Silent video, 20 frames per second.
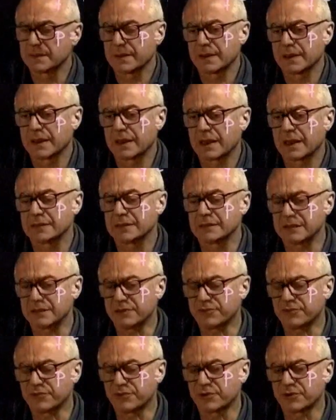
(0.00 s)
And
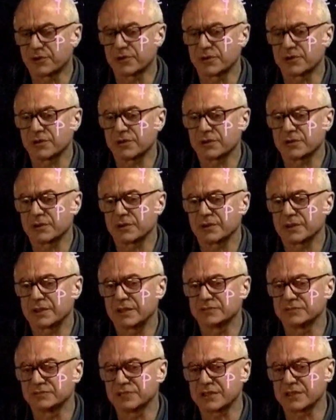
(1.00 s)
therefore, he
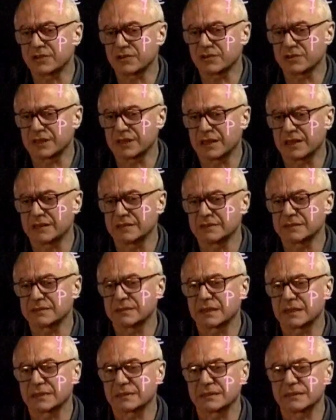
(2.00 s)
recognized
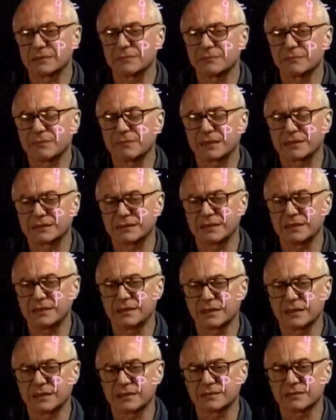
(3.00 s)
that
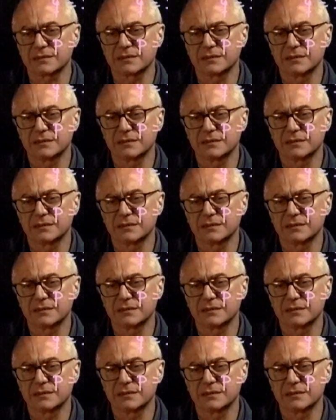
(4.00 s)
materials